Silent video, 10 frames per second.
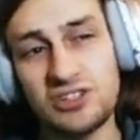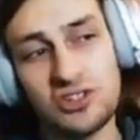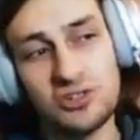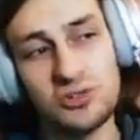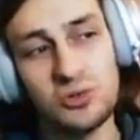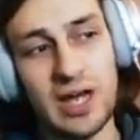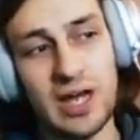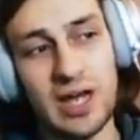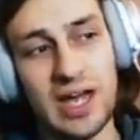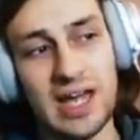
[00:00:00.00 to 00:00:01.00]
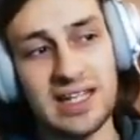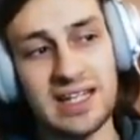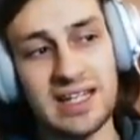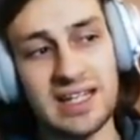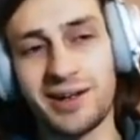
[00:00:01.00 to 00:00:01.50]
do any kind of
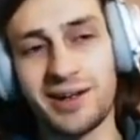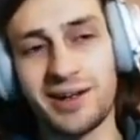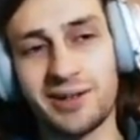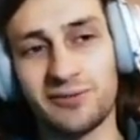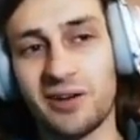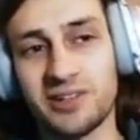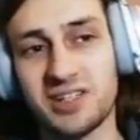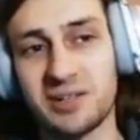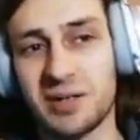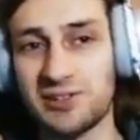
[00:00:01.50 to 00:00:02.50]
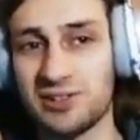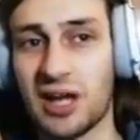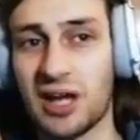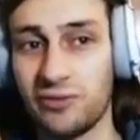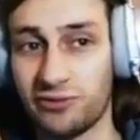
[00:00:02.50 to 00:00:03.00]
RNG manipulation
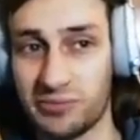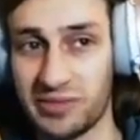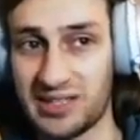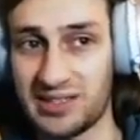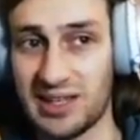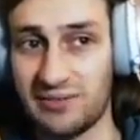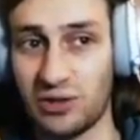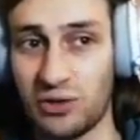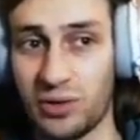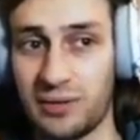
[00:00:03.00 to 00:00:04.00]
from this save and quit.